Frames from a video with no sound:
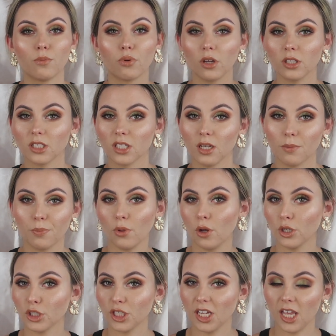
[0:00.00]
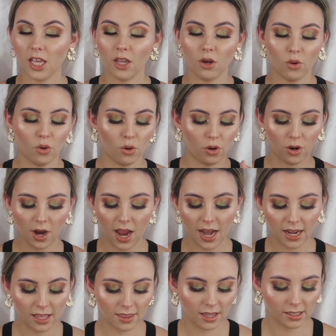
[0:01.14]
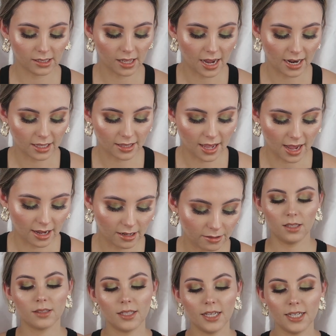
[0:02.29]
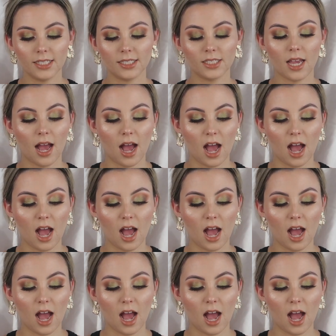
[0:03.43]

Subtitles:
bronzer blotchy or anything like that. This